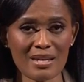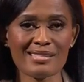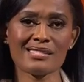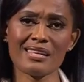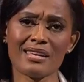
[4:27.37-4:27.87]

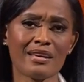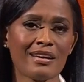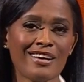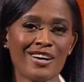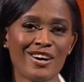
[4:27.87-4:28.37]

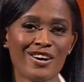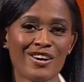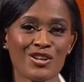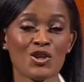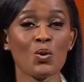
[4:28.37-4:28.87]
See,
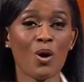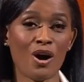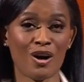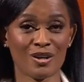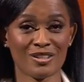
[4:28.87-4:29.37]
you
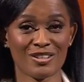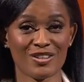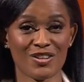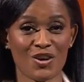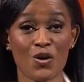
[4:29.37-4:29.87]
all,
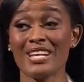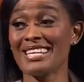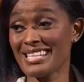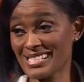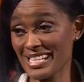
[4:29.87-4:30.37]
or
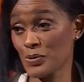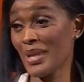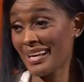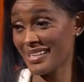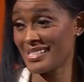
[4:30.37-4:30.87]
yinz as
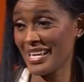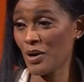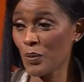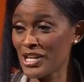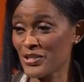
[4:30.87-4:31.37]
we like to say
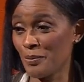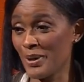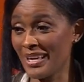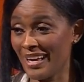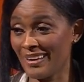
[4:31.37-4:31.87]
in Western
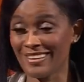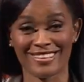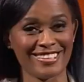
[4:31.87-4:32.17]
PA,